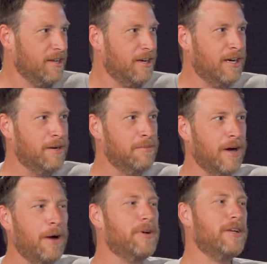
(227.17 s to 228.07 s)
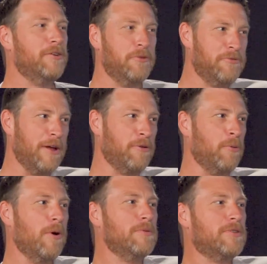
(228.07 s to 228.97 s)
I want to hear your favorite.
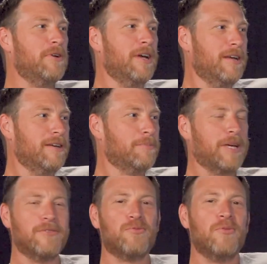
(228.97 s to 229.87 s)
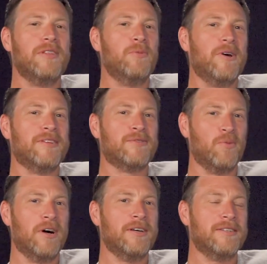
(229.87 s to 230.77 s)
What was because really what this
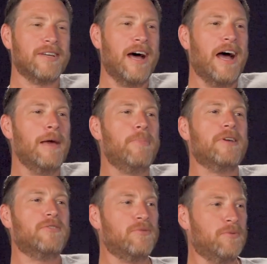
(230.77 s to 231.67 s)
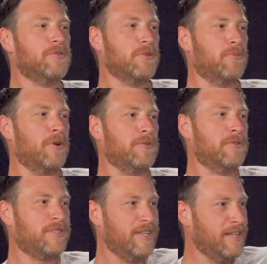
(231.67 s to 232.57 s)
was, I pictured Russo
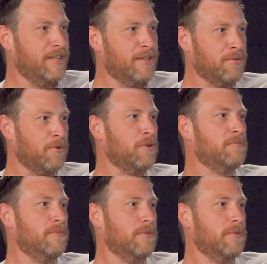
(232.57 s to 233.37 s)
brothers sitting in a room